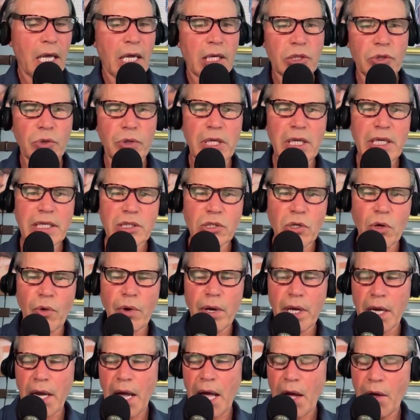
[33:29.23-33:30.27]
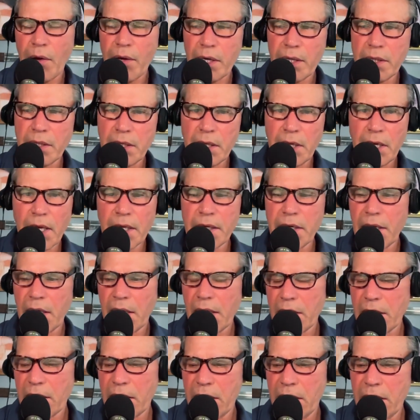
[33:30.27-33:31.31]
So he's going out at the end,
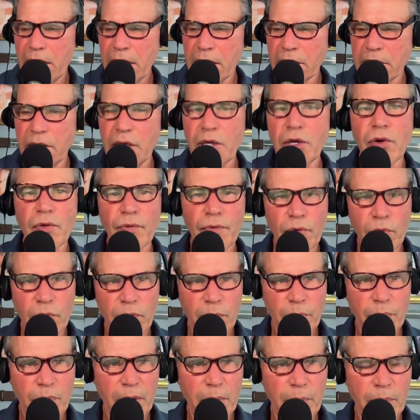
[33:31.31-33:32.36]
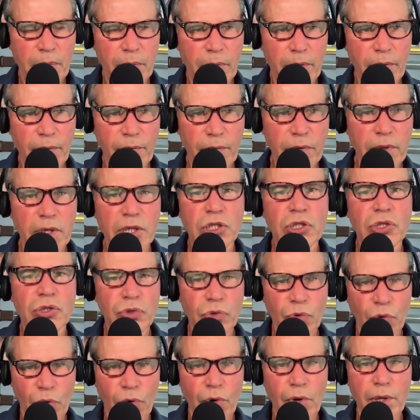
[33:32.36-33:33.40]
and he is interviewing people for this
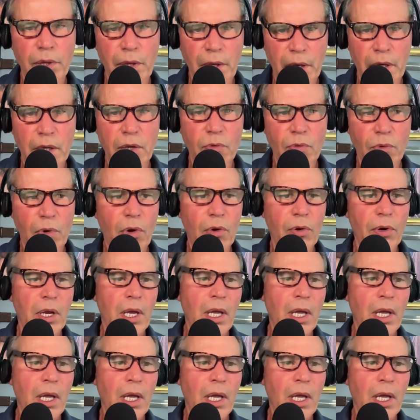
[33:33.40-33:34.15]
story that he wrote.